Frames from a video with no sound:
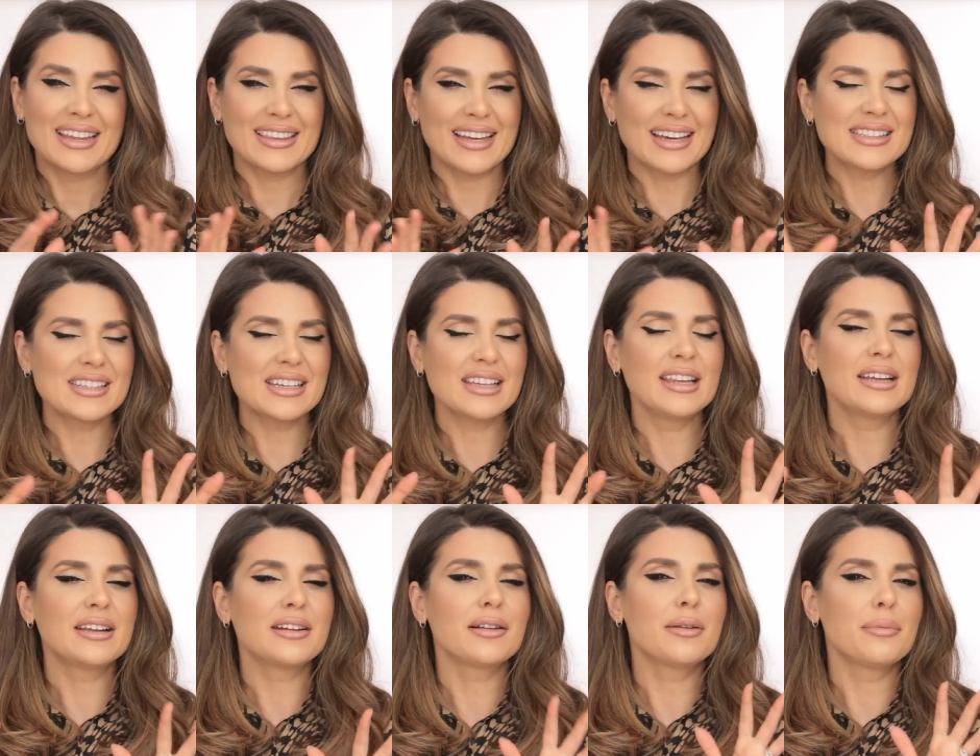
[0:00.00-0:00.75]
That's a
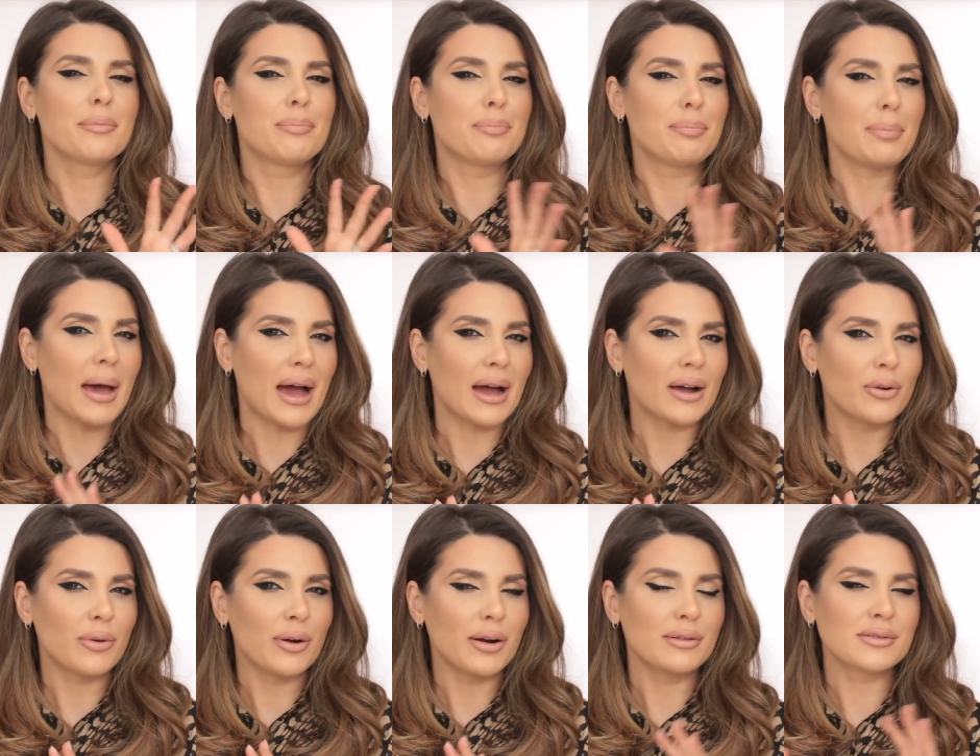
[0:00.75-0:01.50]
little
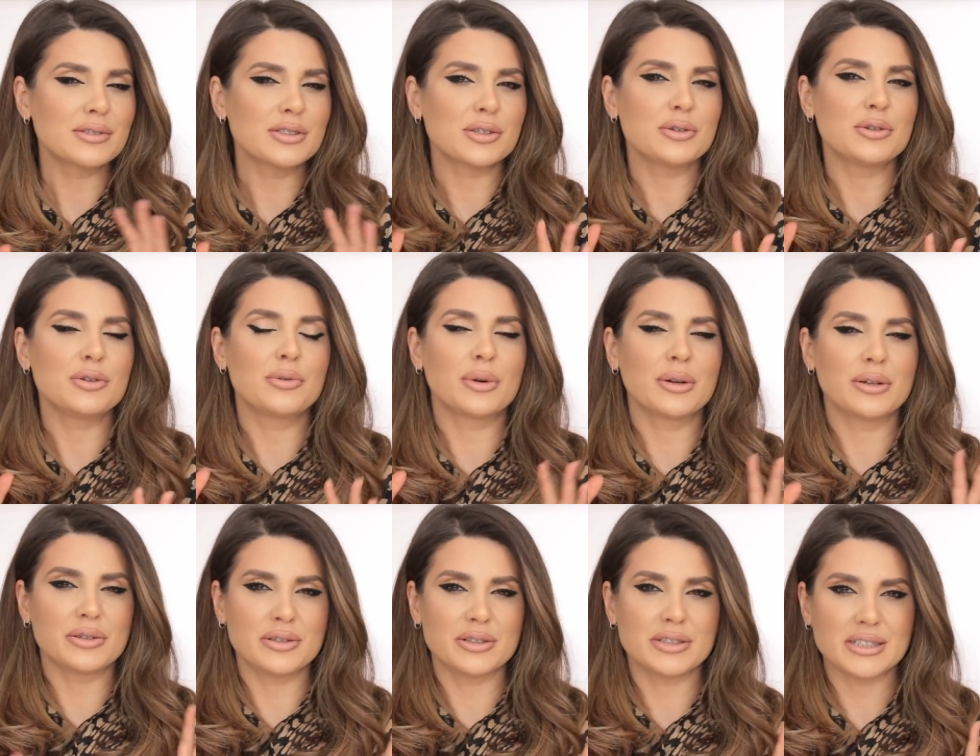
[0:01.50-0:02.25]
background so you
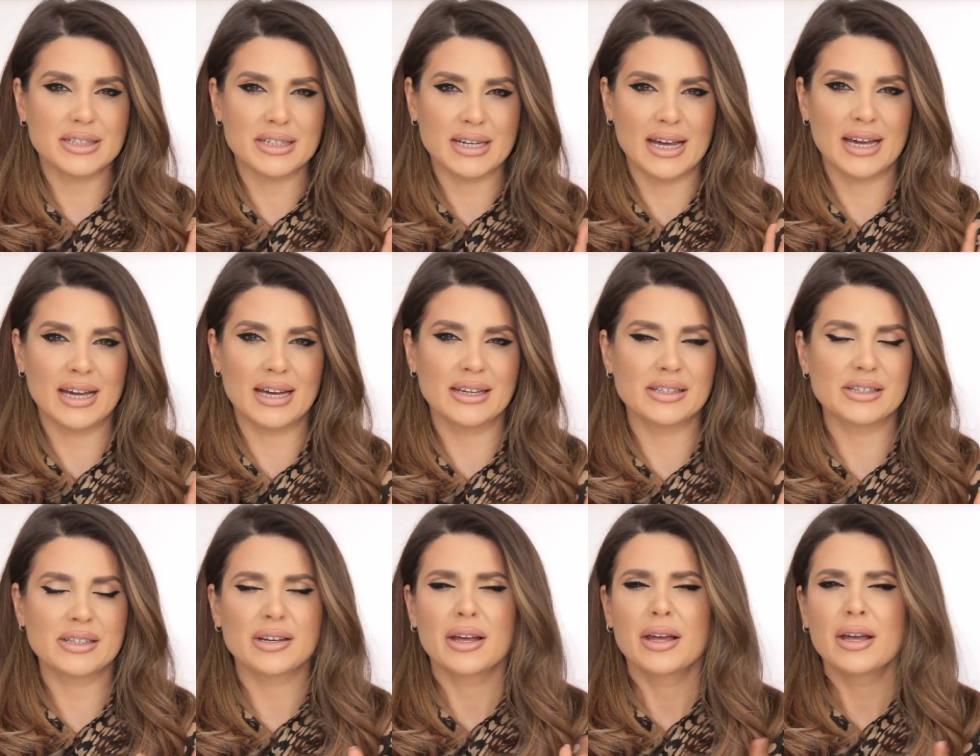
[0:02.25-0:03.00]

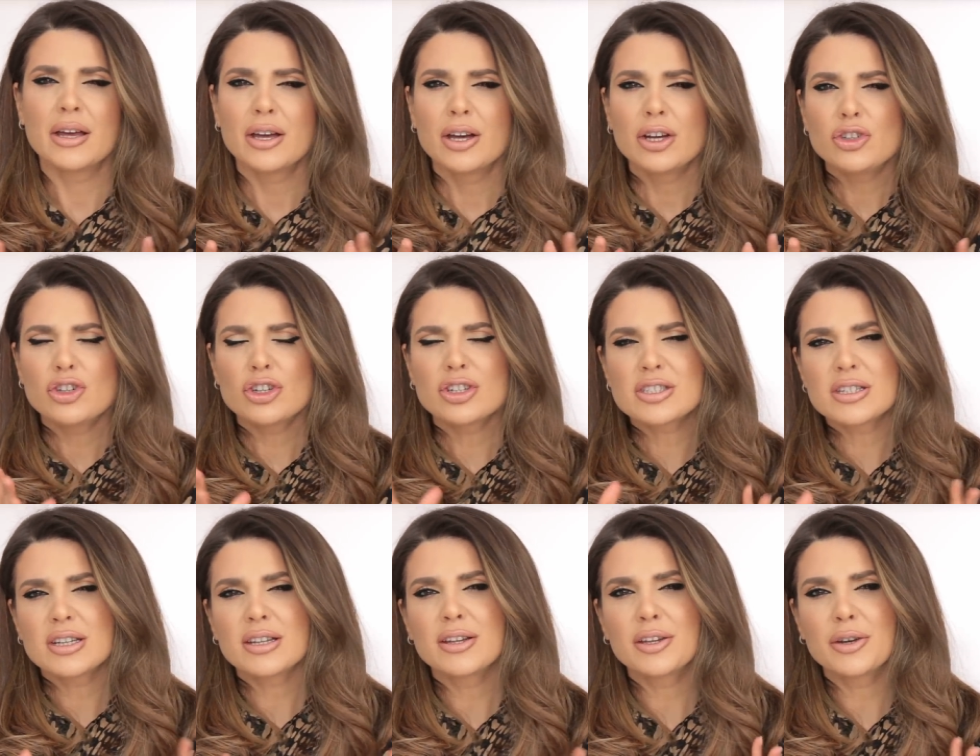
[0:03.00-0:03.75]
understand
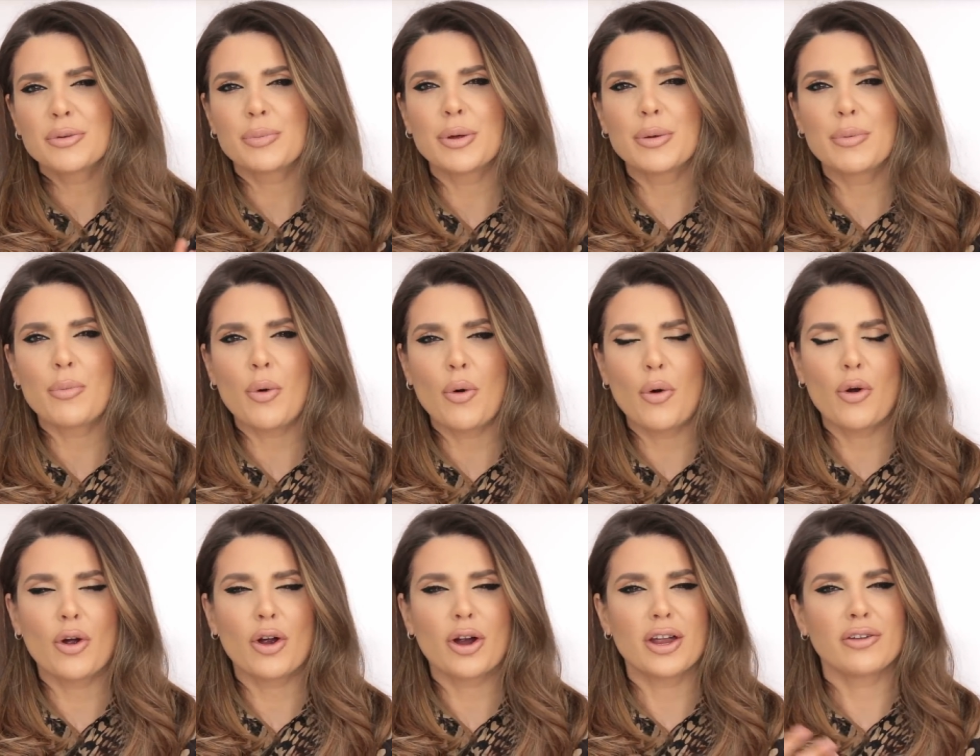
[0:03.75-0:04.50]
just a little bit
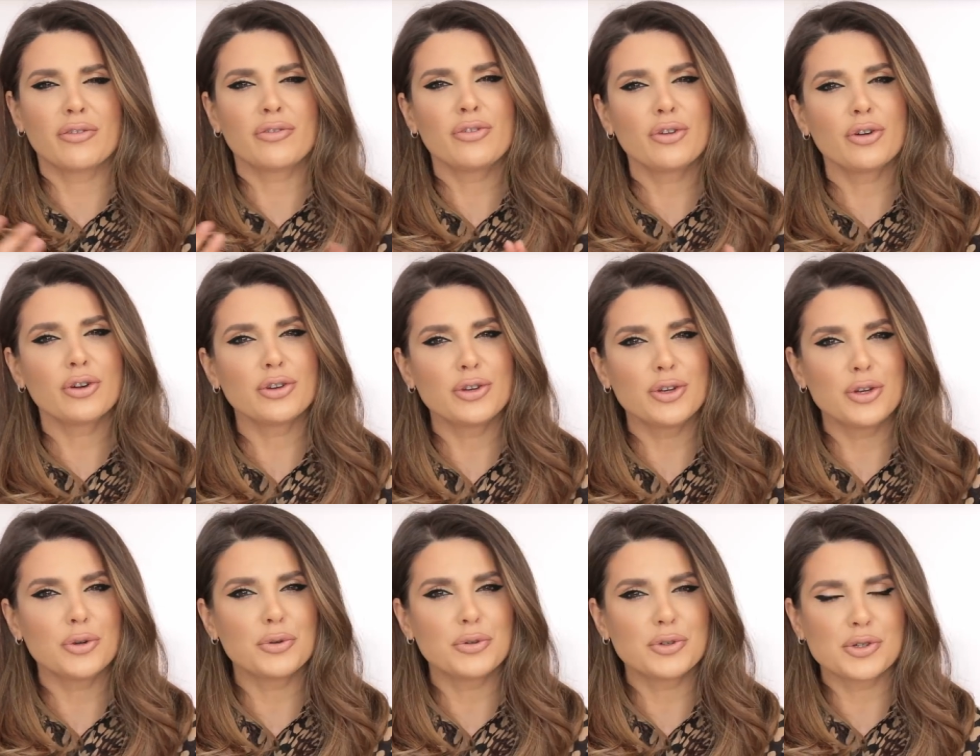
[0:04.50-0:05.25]
more if you're
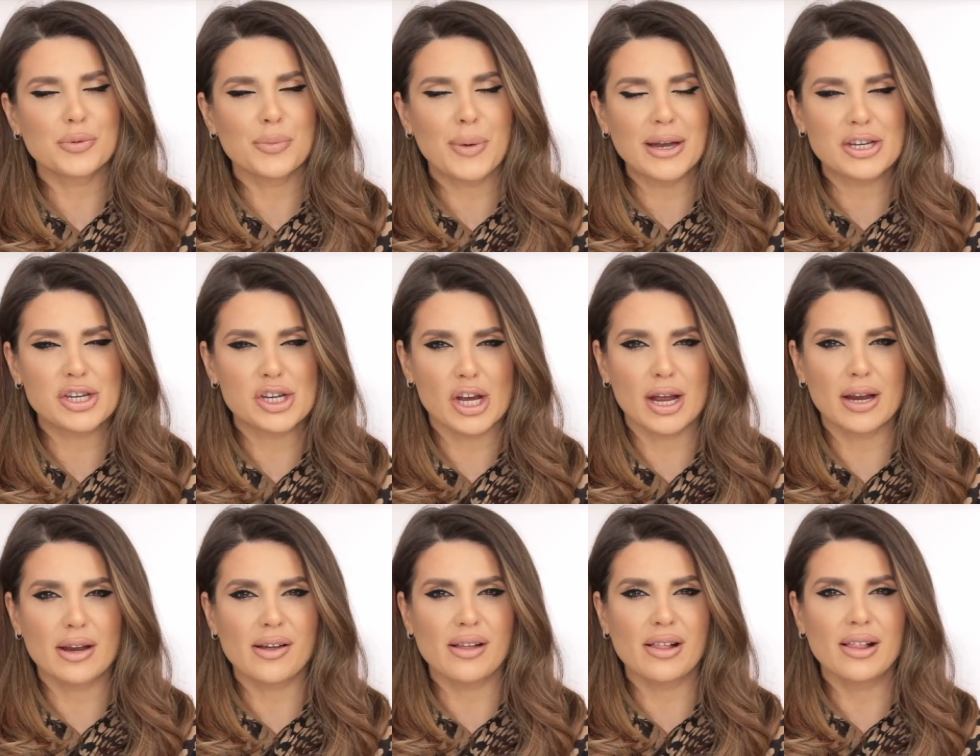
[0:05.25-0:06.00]
new to my
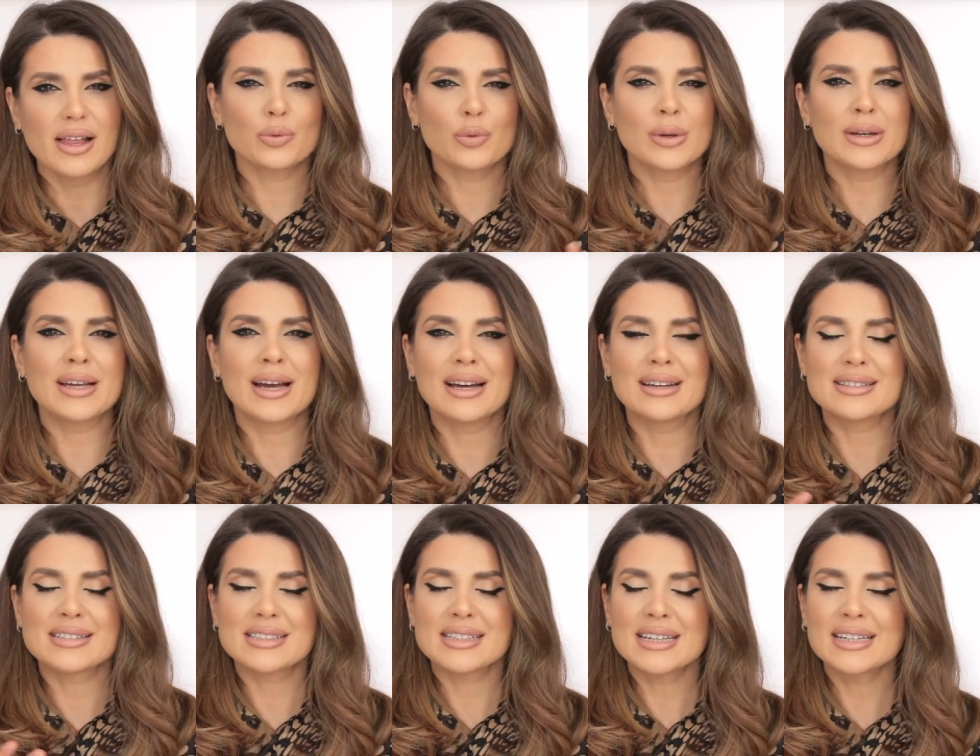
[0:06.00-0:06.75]
channel, what
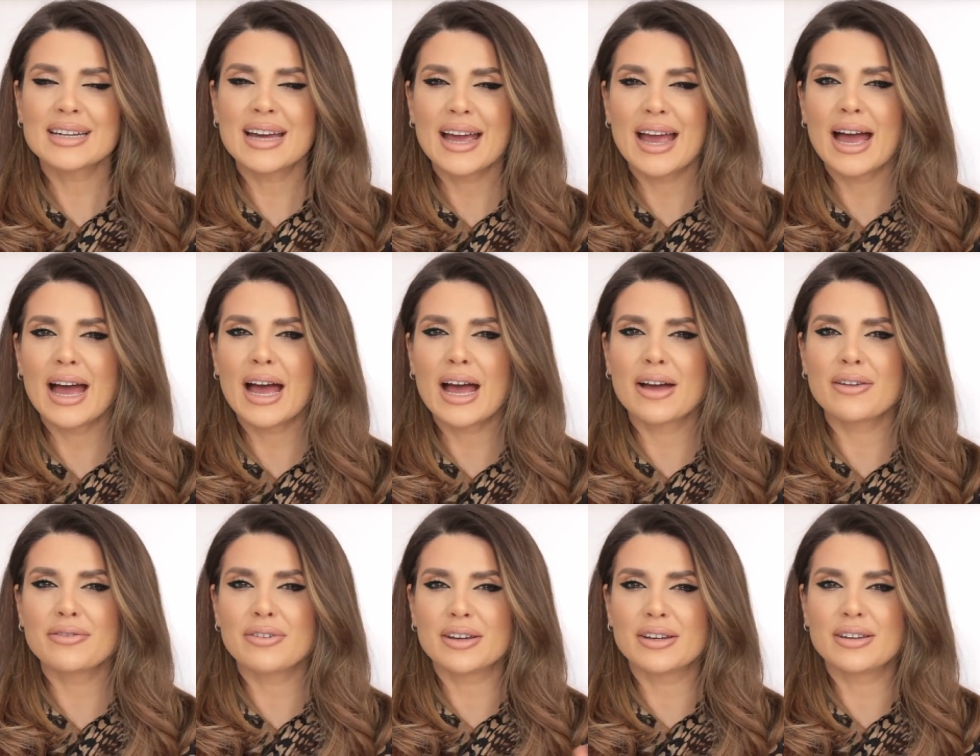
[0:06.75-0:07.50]
kind of skin I
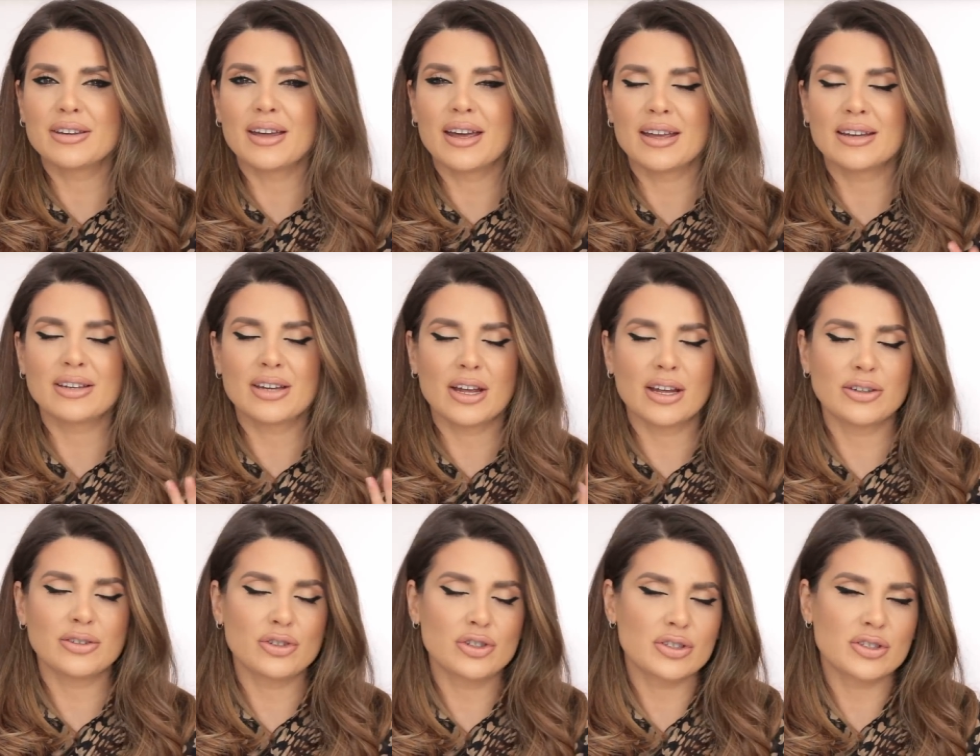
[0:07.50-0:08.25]
have, and, and,
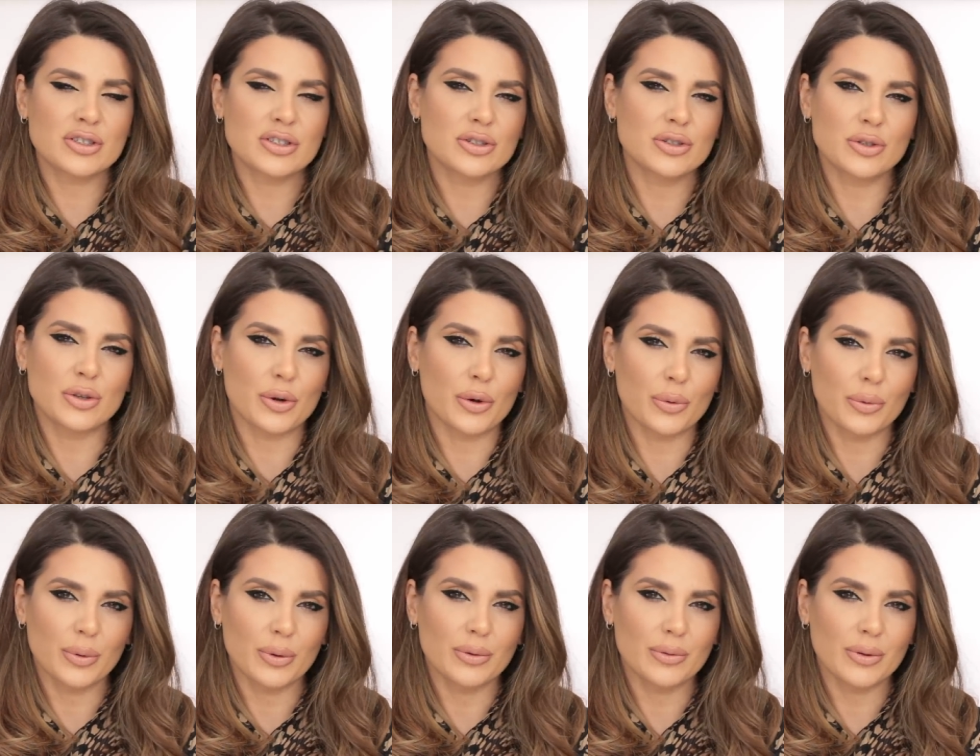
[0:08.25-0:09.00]
and just, you know,